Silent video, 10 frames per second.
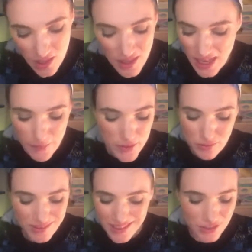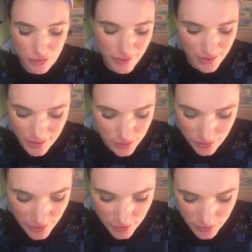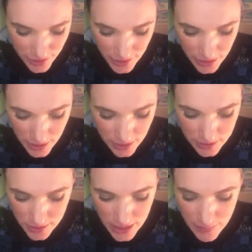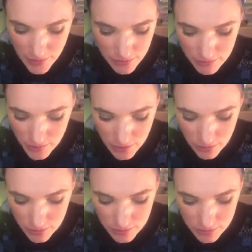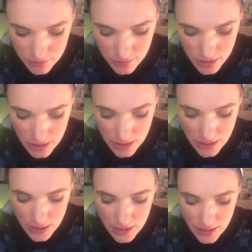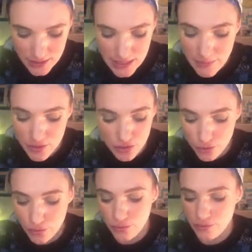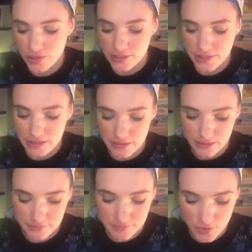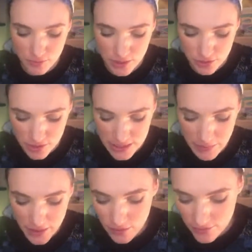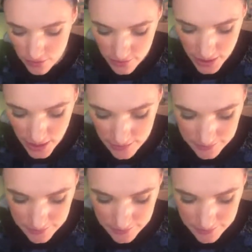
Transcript: And we don't like doing things over and over again. I like to keep it, you know, I like to keep it new and exciting. I don't want to do the same thing over and over again.